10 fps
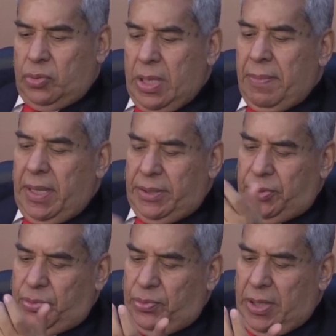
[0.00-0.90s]
Osama,
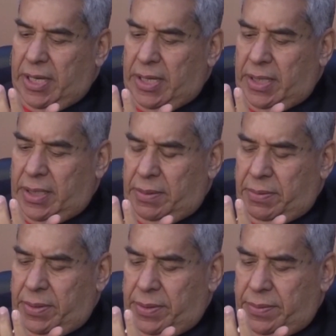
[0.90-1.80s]
you are,
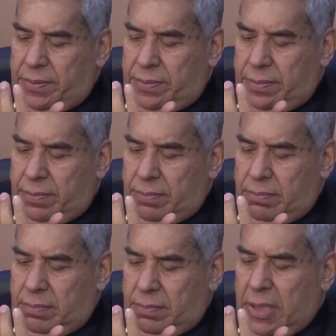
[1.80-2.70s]

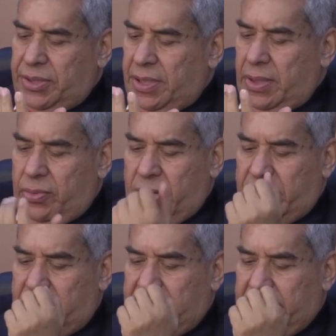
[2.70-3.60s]
mashallah,
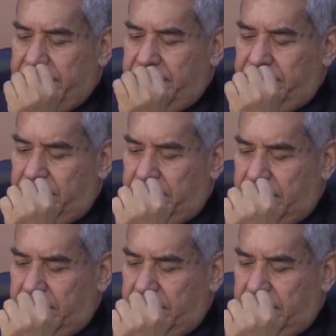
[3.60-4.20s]
quite intelligent.